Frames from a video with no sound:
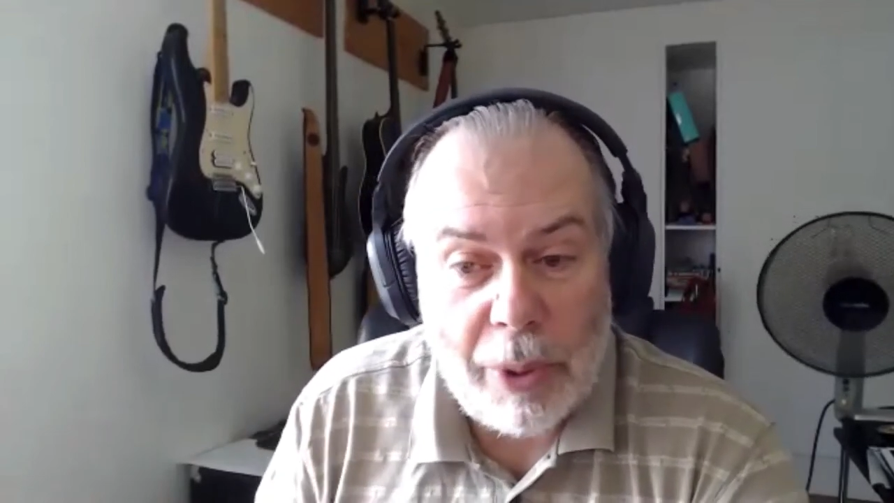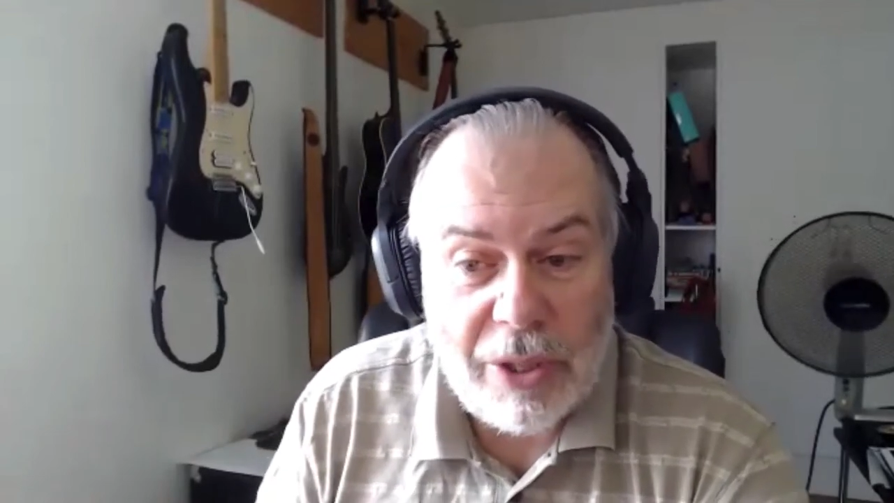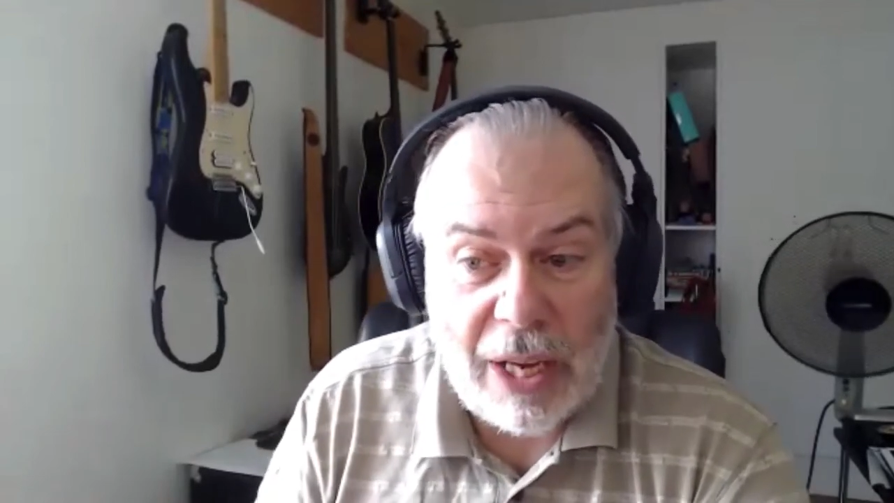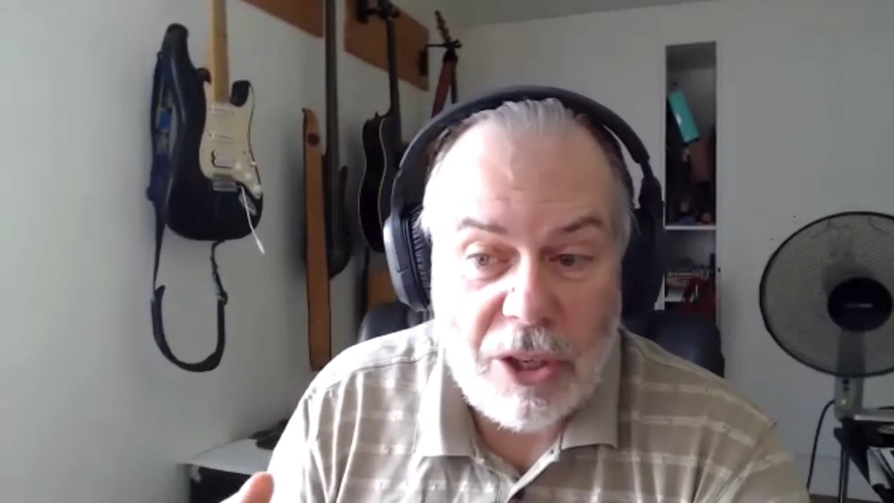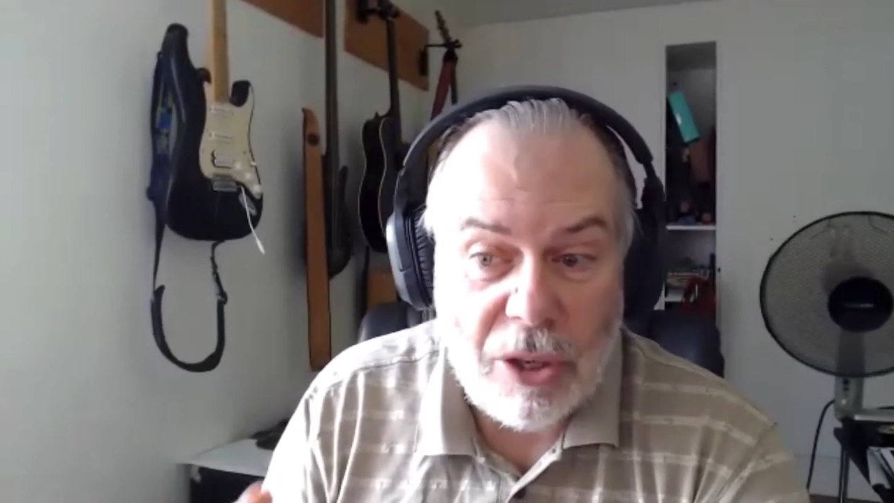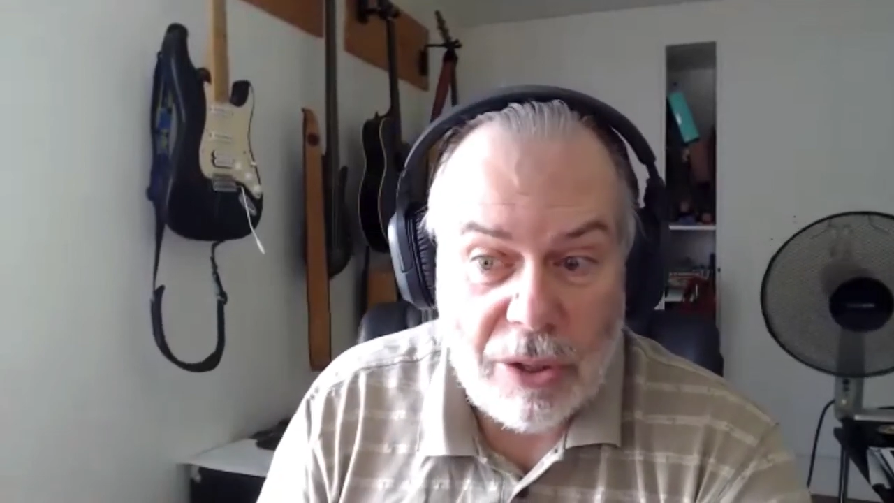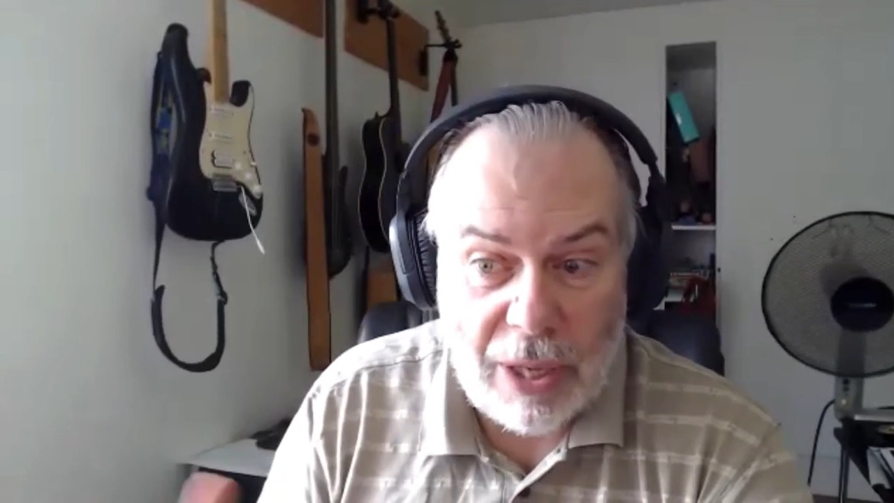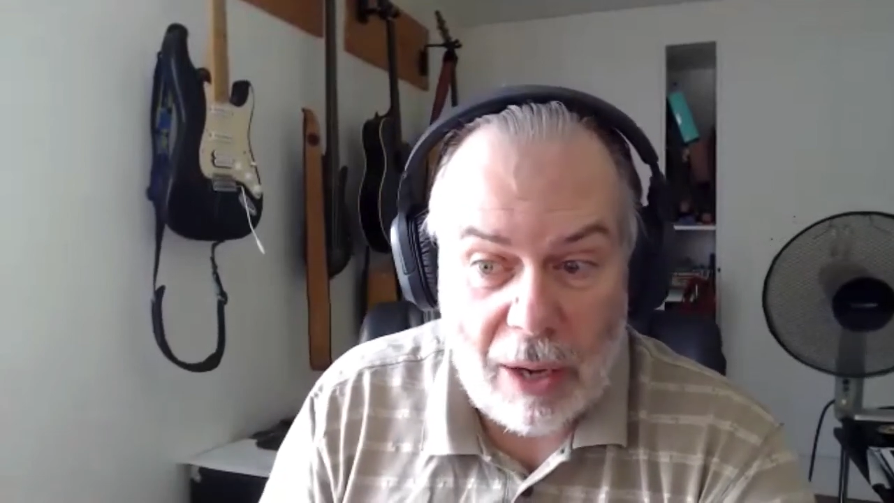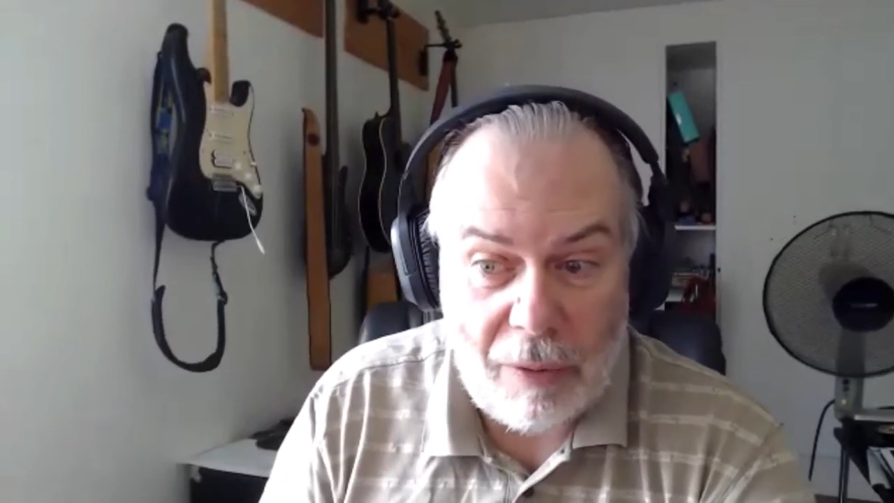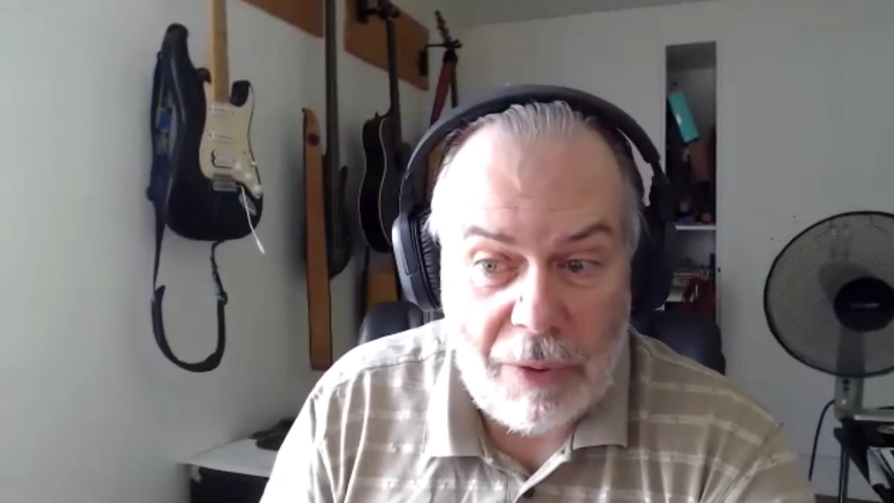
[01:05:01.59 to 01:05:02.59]
present
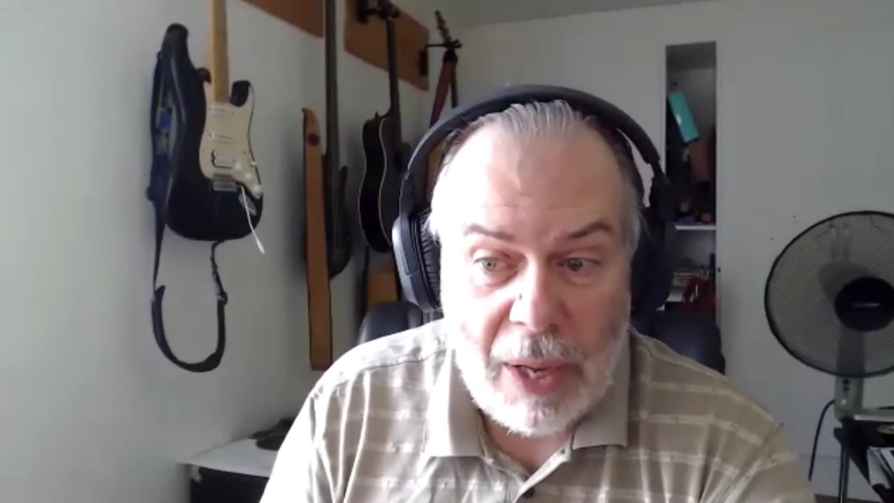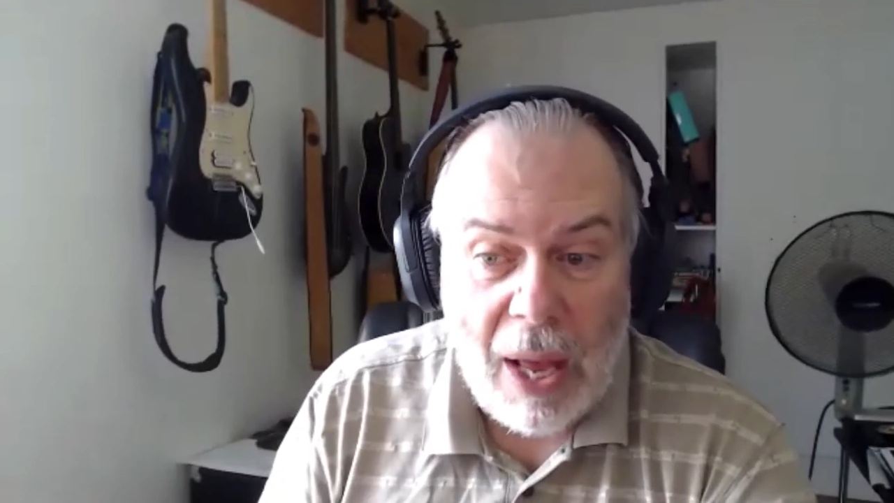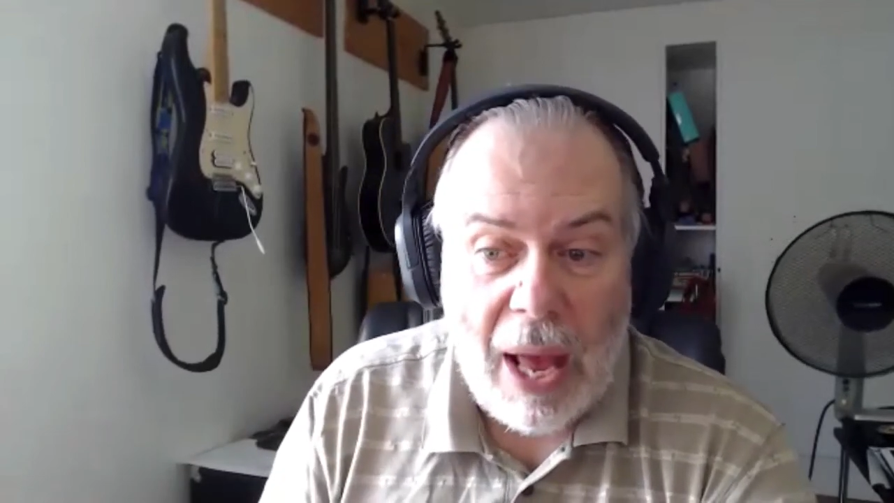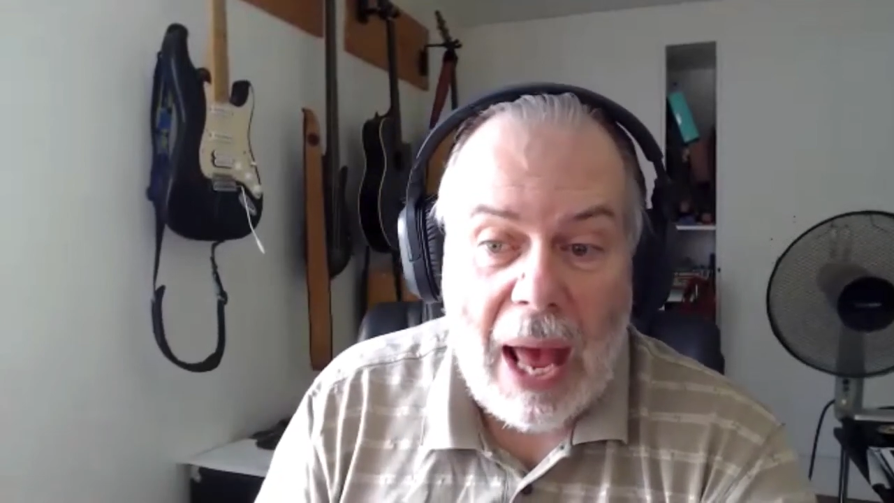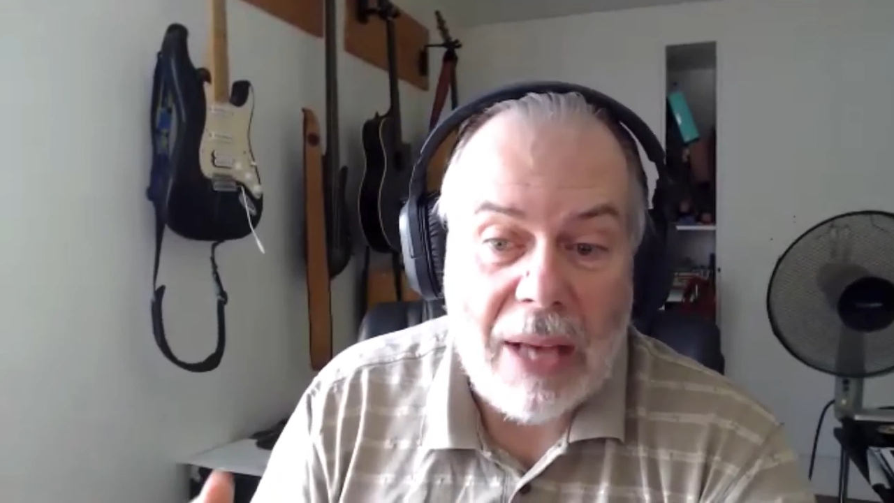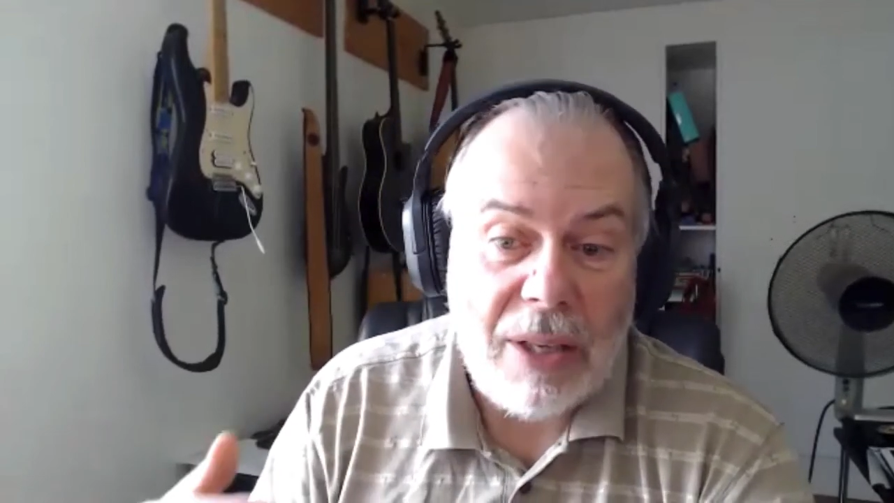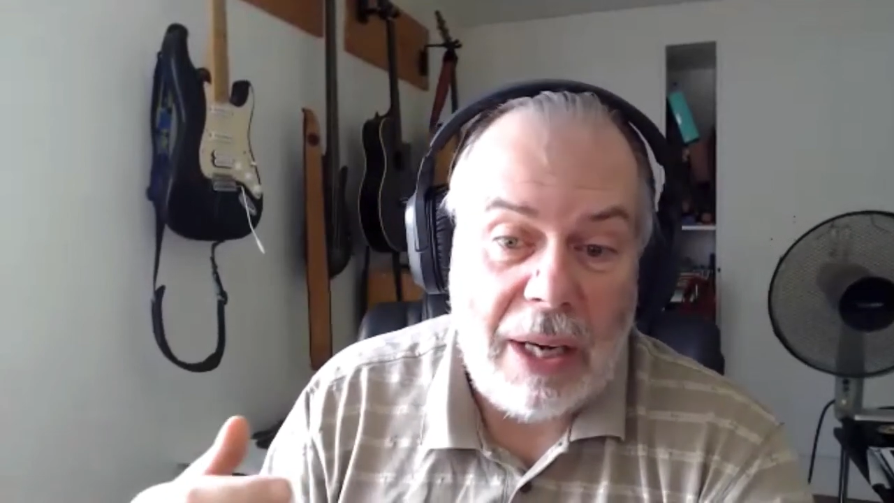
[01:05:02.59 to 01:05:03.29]
yourself as an